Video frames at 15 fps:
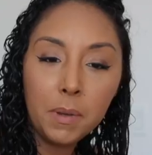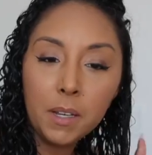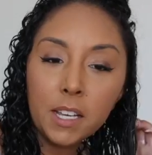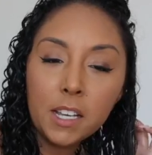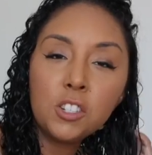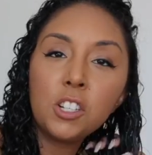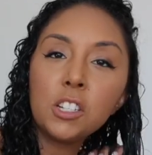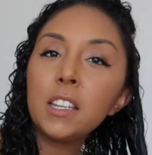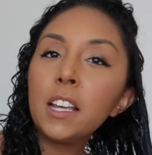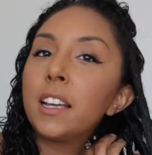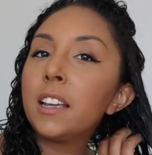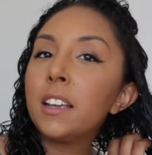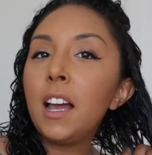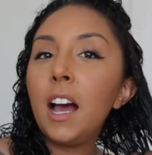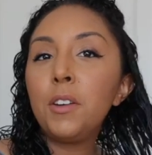because just
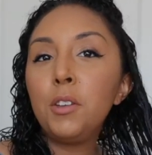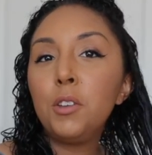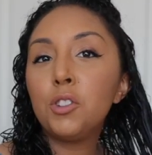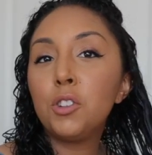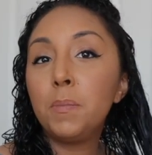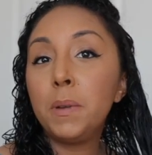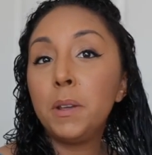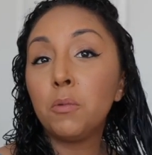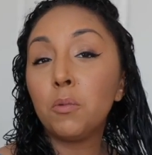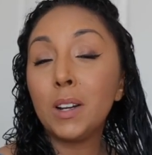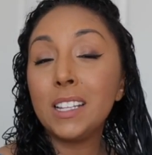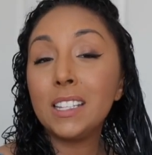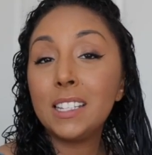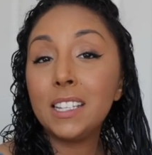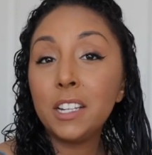like how you should be
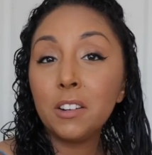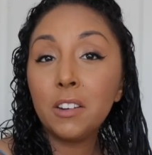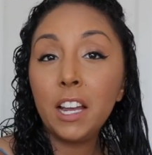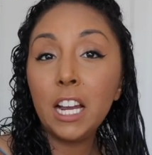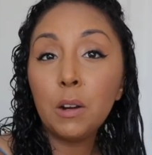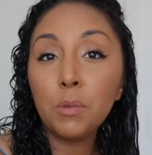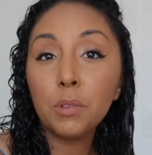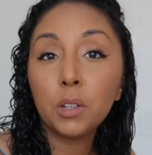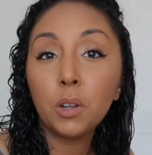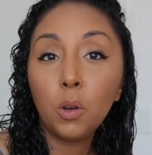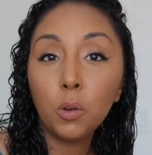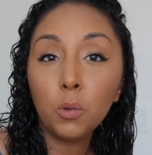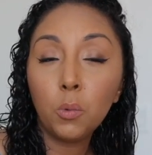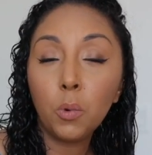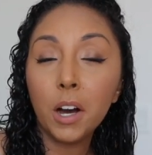rinsing your hair with
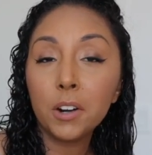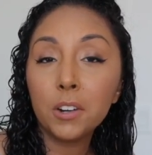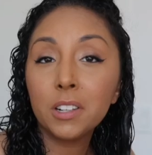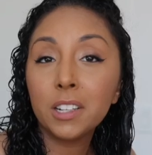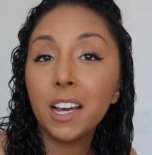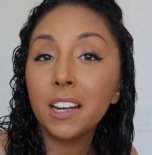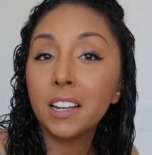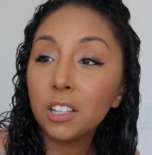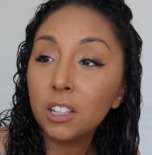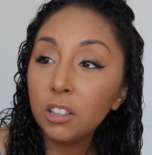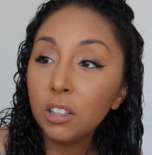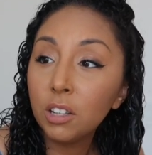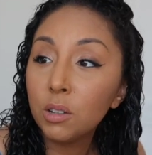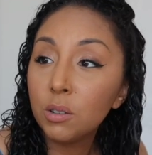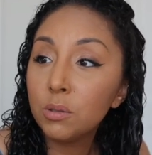cold water to kind of
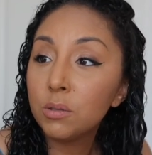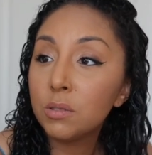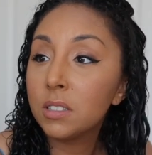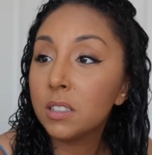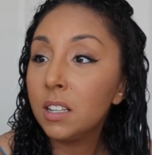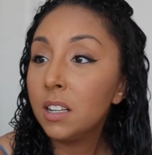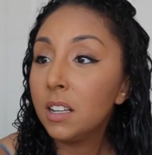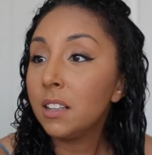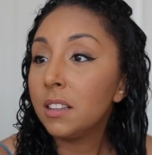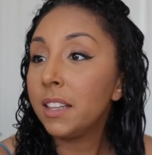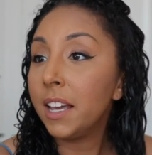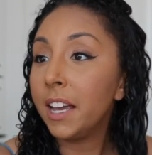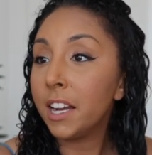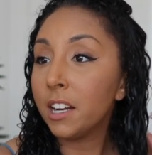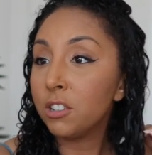close the
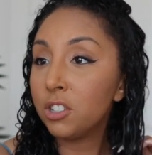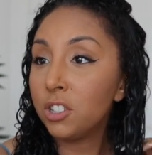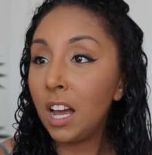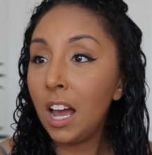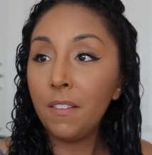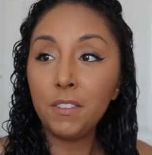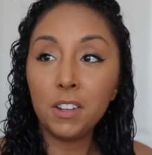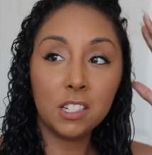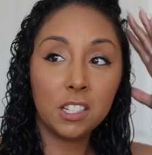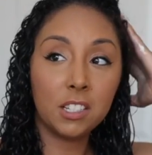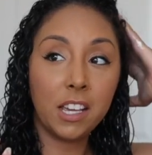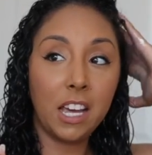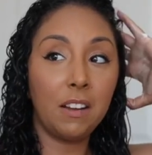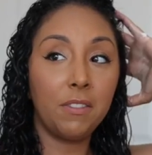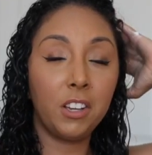hair shaft, it's
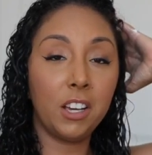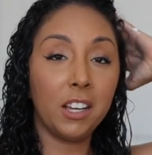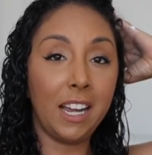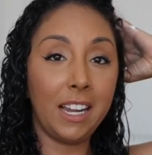kind of a good